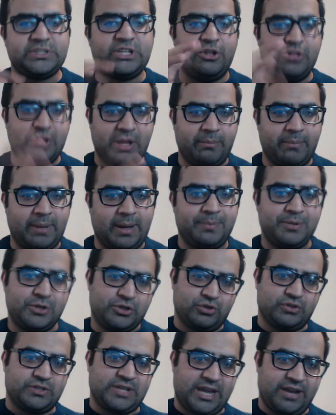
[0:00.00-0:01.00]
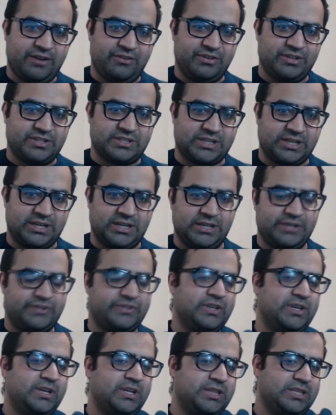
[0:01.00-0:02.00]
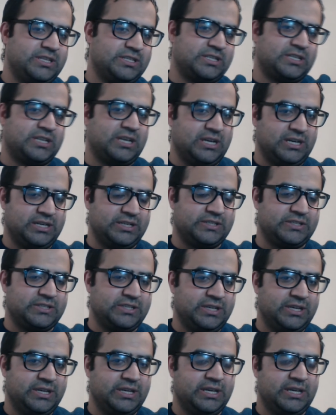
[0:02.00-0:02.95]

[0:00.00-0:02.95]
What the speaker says: on that map it shows Henry's curse. There's a curse